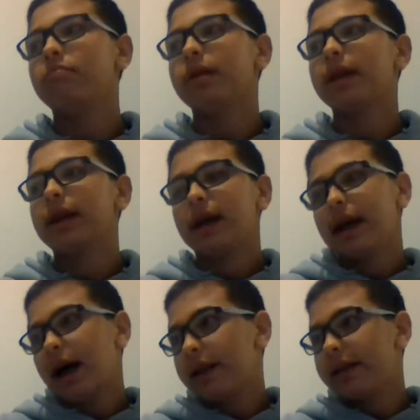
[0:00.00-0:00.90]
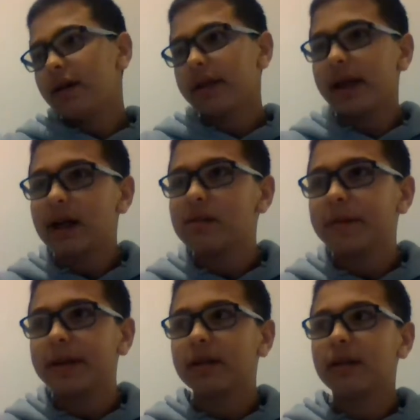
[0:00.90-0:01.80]
And I think on that
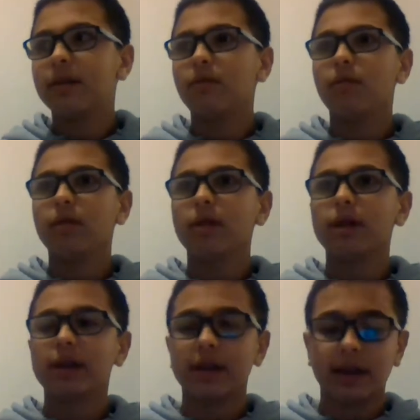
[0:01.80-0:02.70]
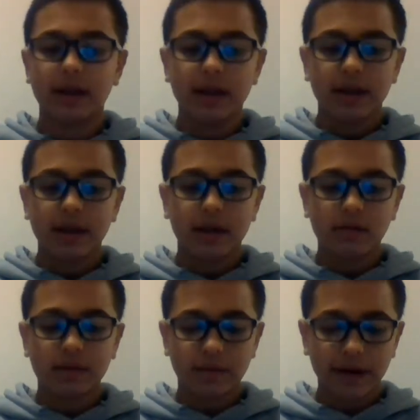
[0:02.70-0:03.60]
aspect, it works. And, you know,
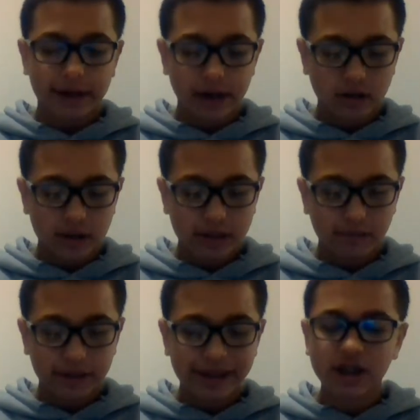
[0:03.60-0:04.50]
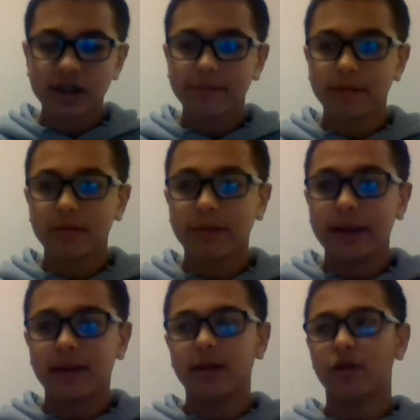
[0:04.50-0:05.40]
some great characters in the relationship
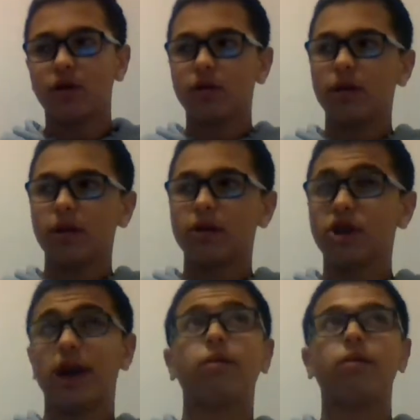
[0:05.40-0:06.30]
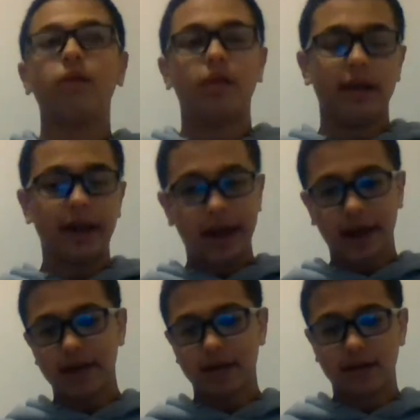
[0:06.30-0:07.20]
between the general
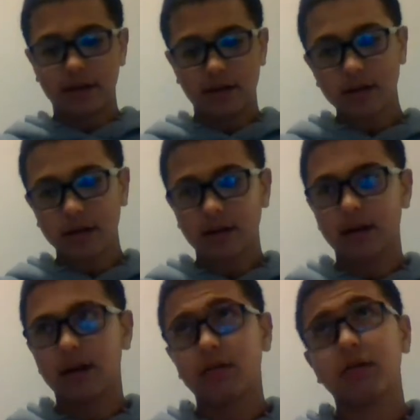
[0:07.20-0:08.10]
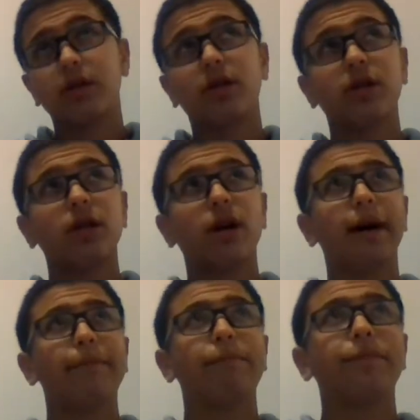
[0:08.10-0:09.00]
and, you know,
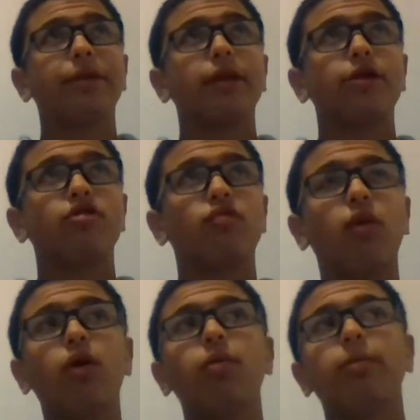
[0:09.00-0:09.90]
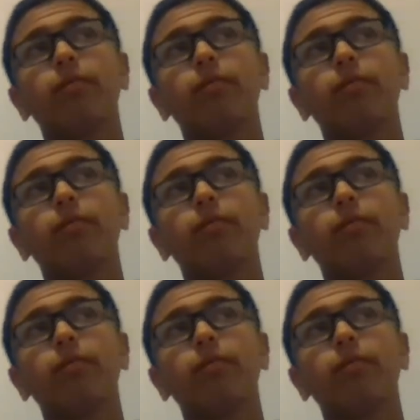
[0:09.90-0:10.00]
Jerome